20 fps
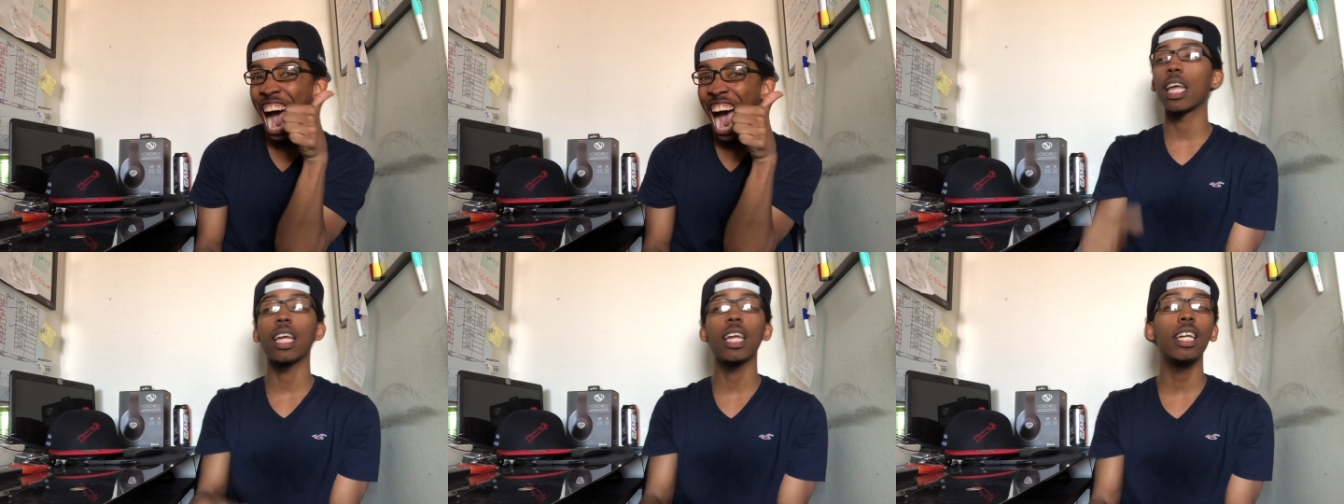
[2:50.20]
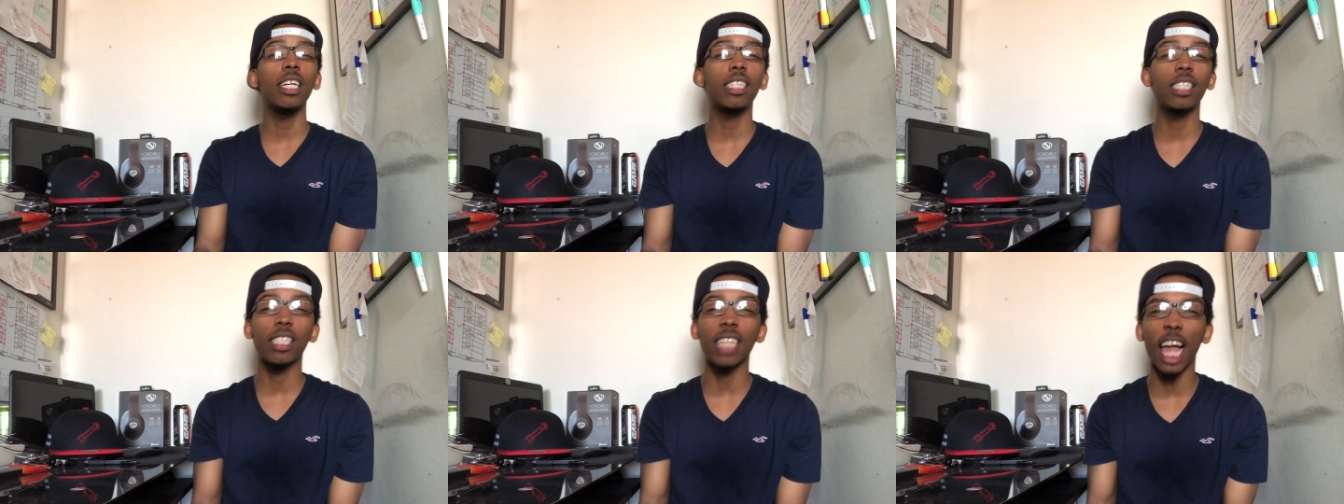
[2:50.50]
and
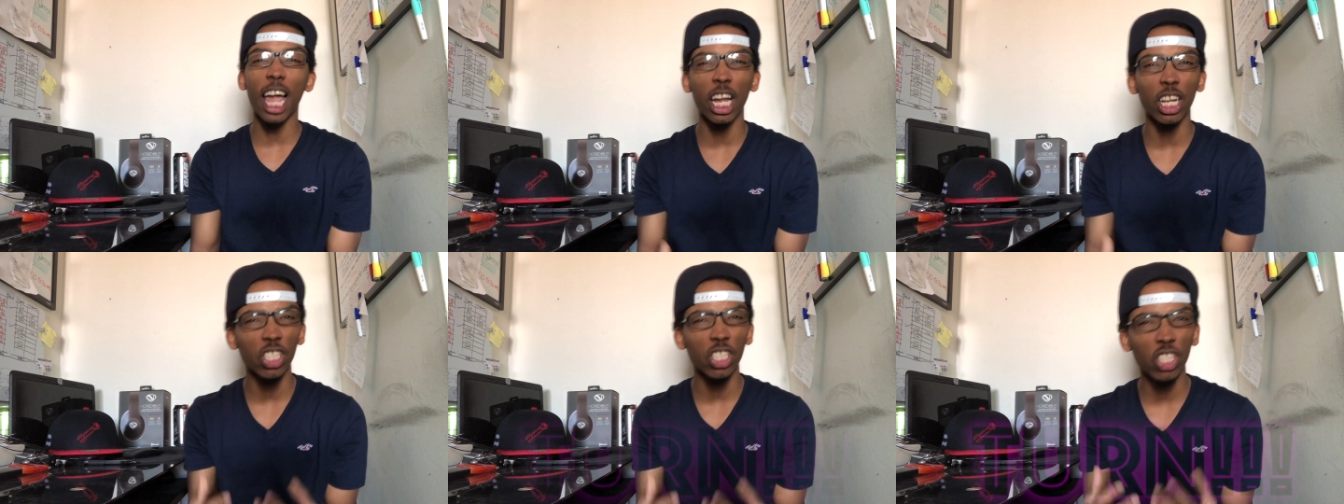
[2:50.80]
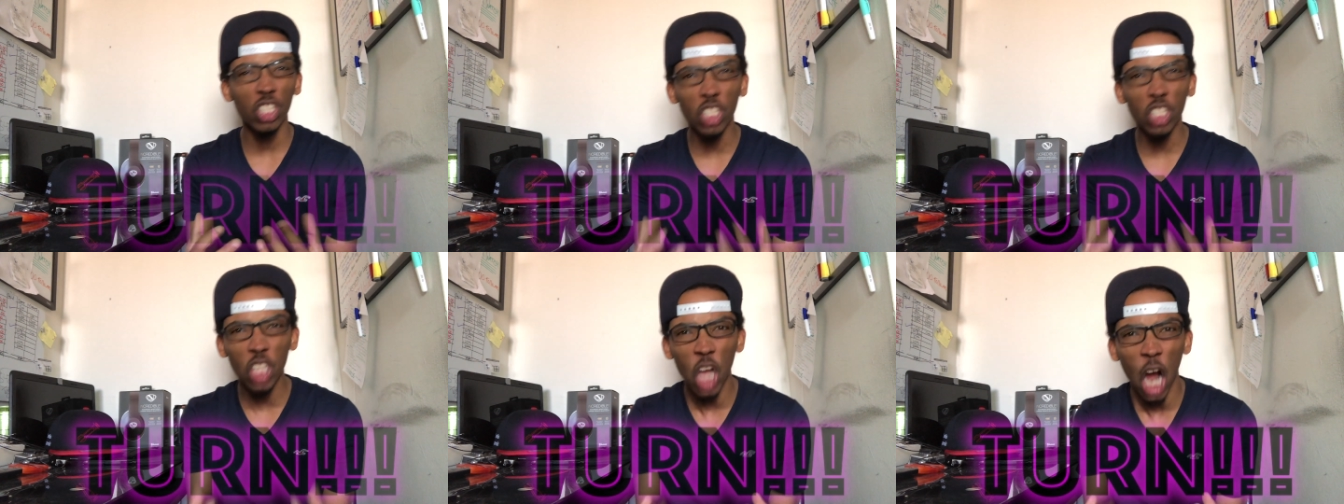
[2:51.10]
he's like,
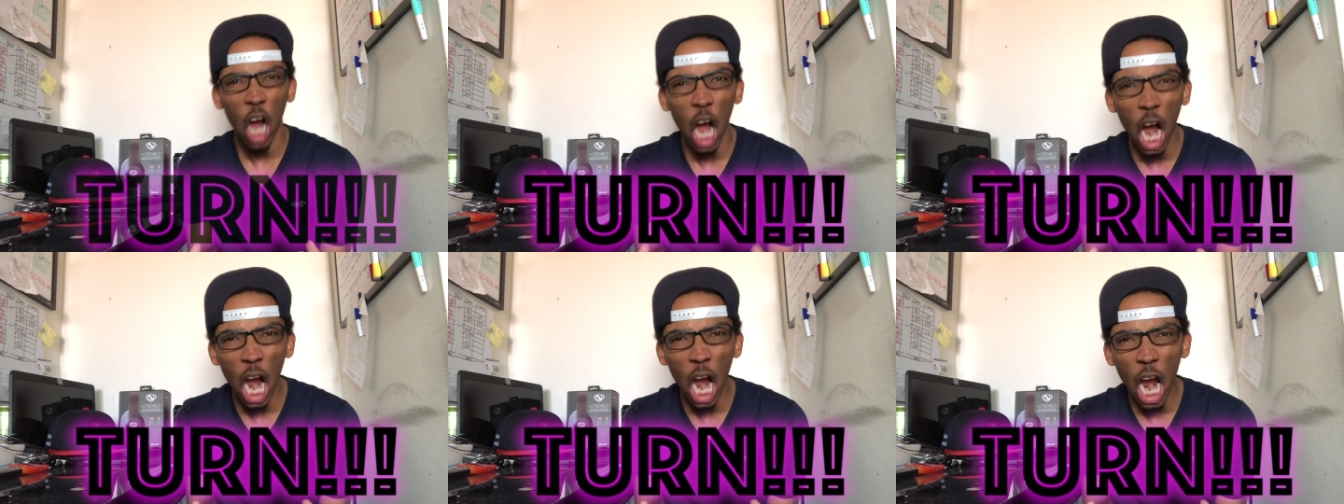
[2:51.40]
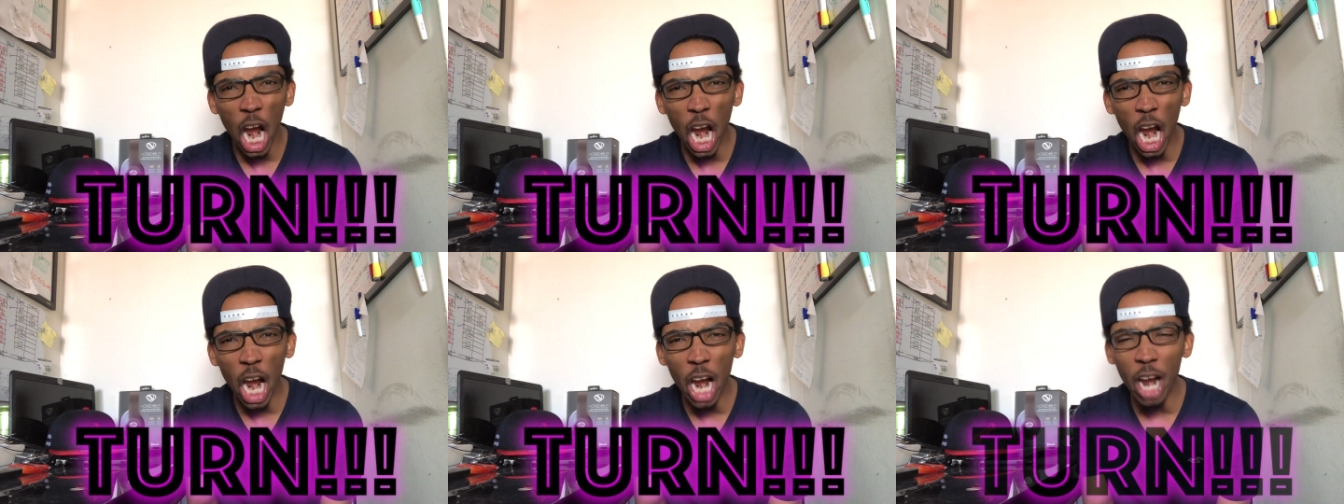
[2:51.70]

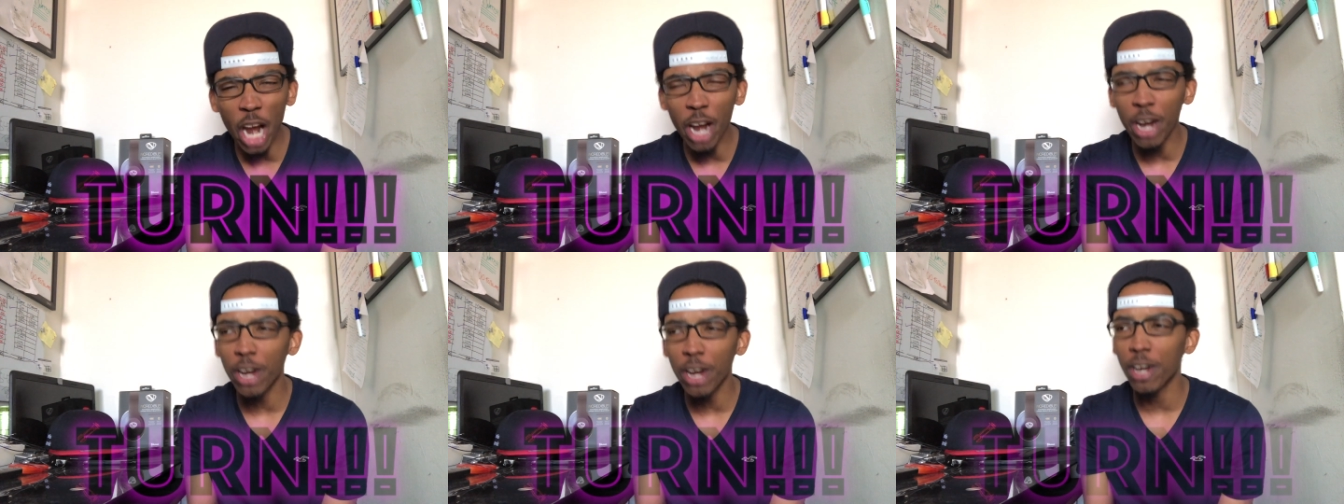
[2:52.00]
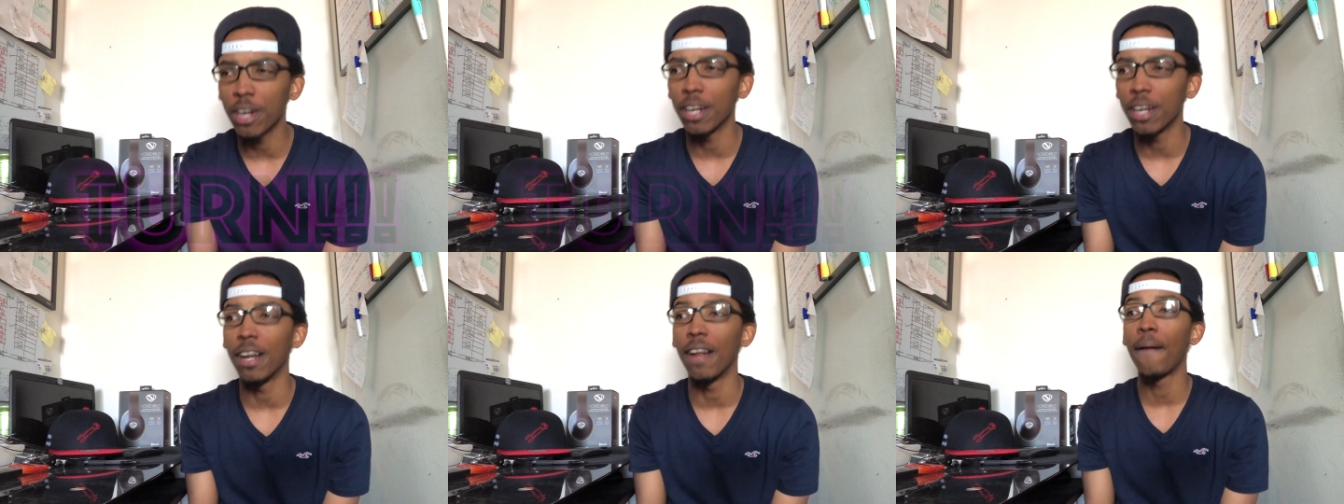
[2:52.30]

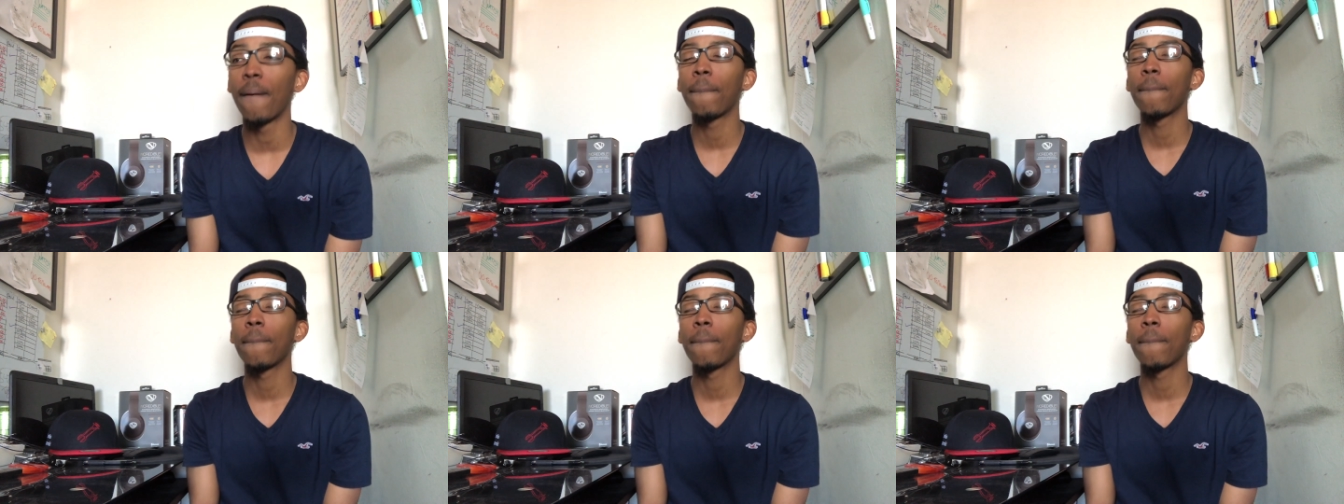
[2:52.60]
turn.